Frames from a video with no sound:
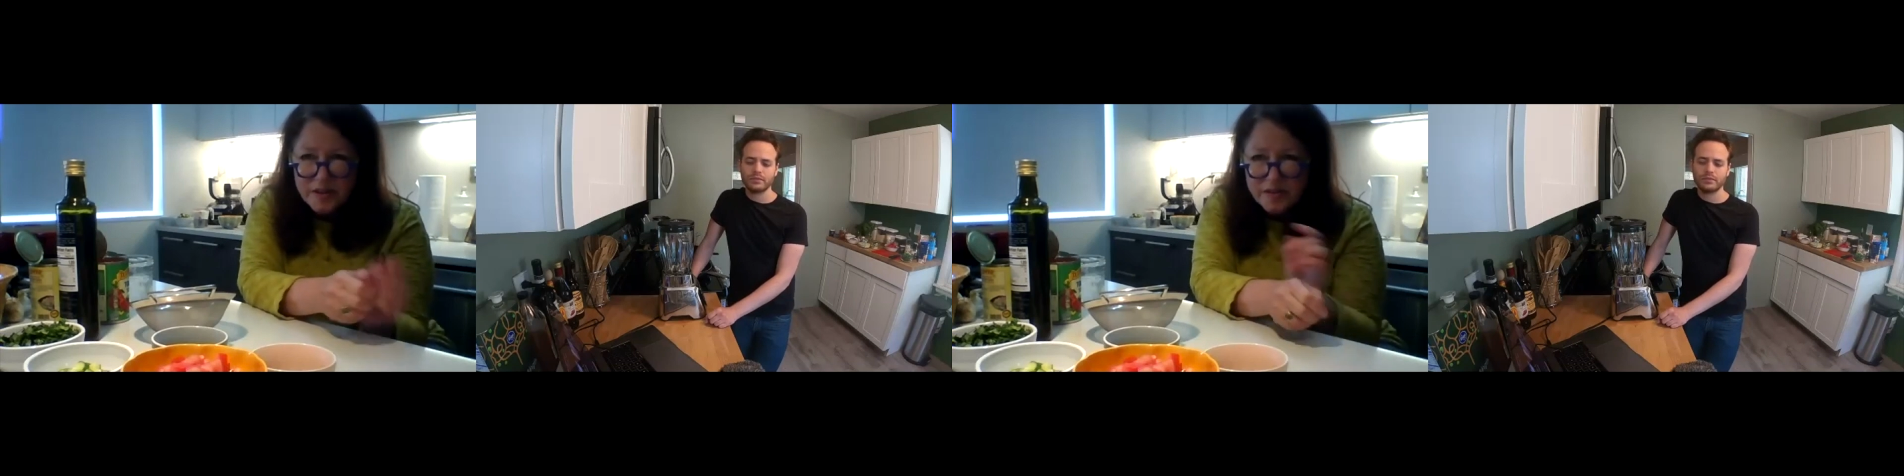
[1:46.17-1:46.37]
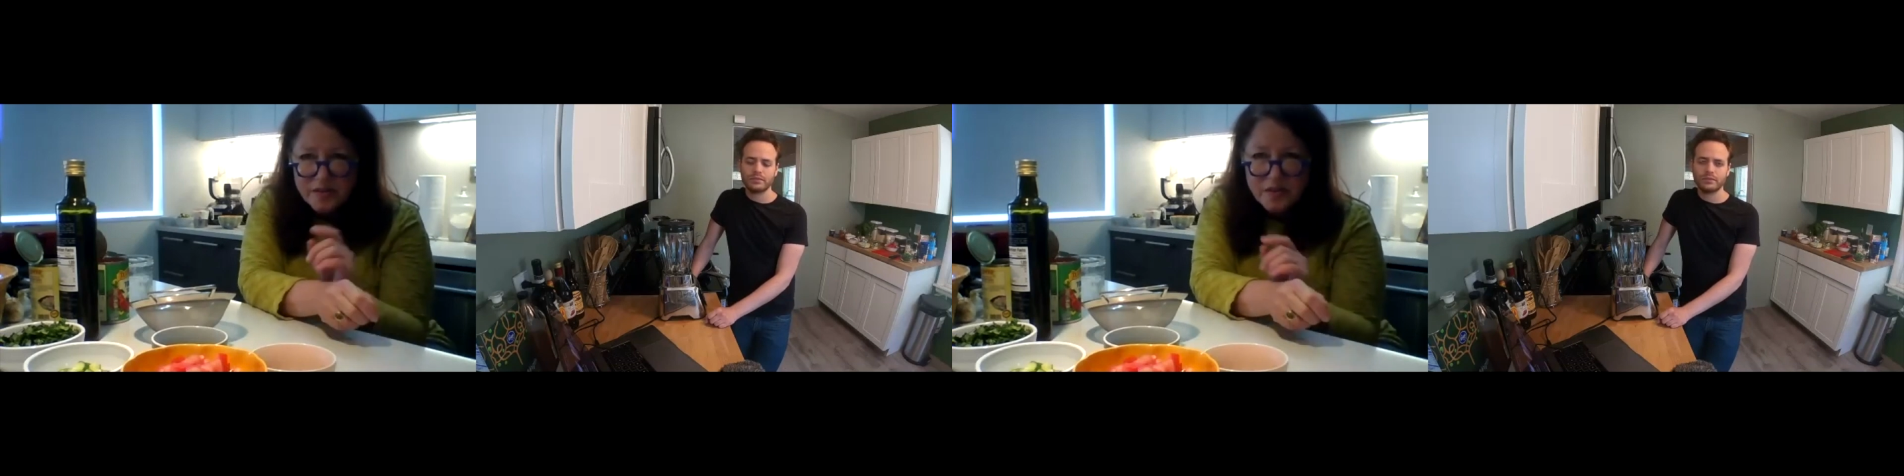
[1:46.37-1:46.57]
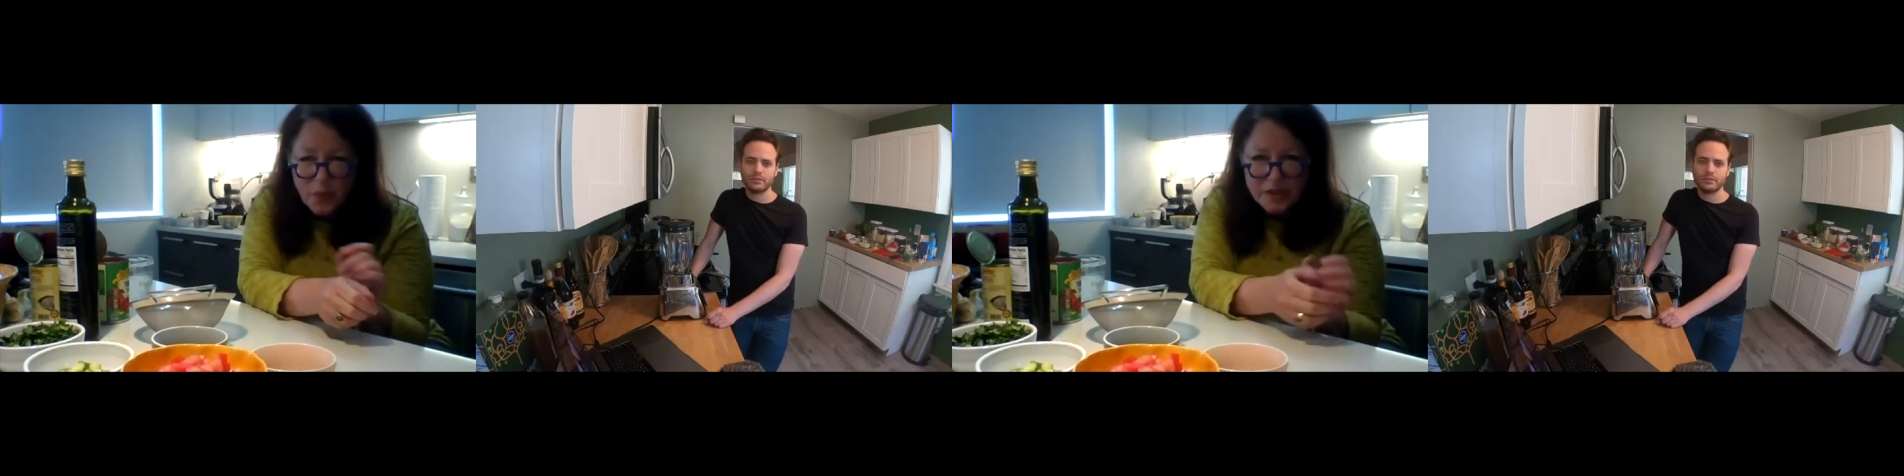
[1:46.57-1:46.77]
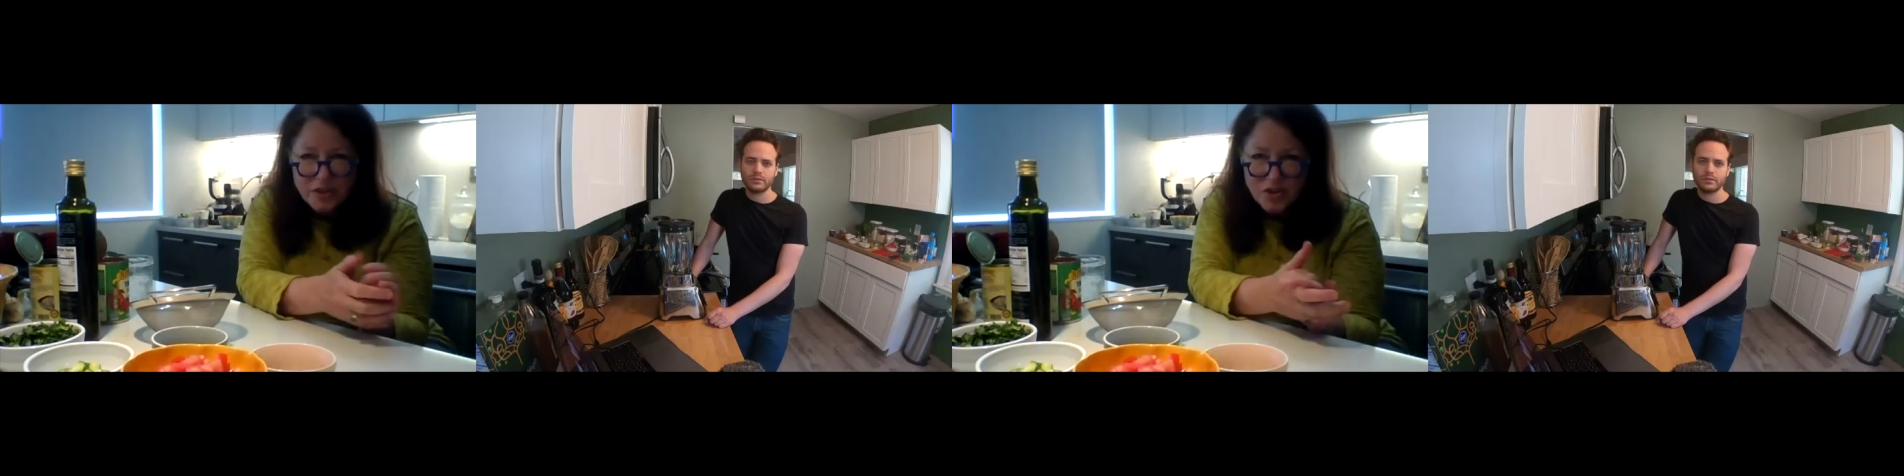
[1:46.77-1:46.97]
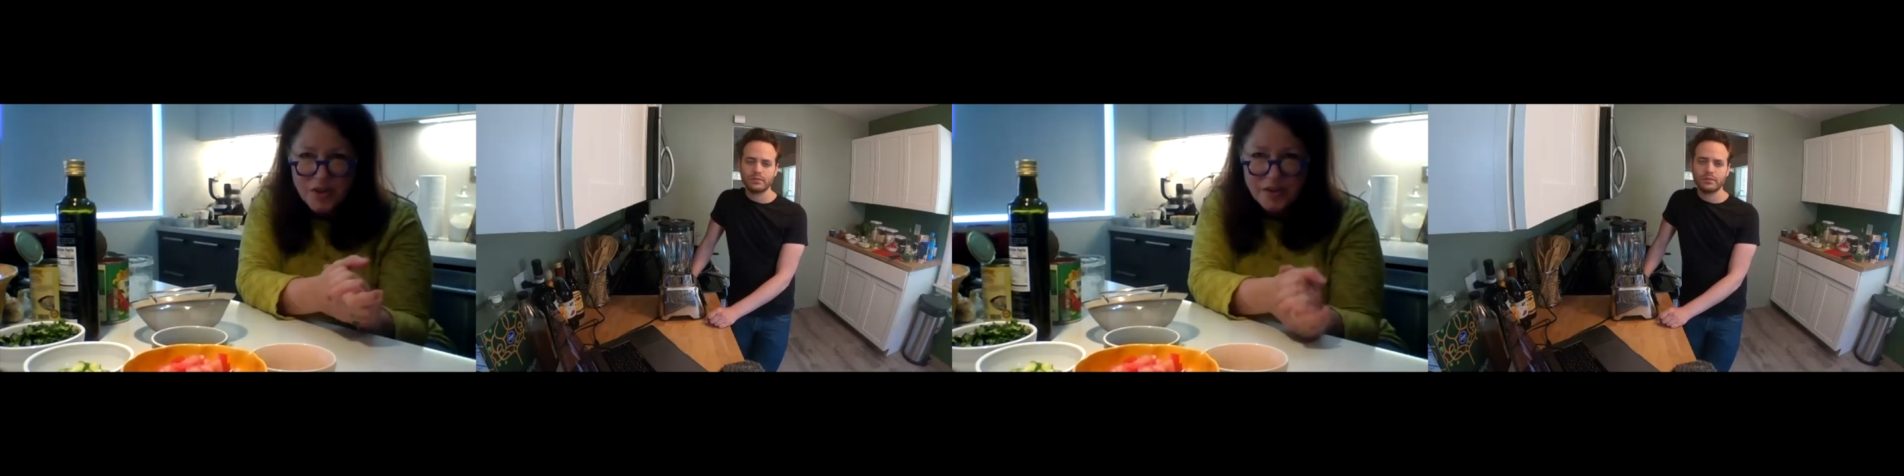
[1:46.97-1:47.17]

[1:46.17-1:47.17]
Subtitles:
this is the one dish that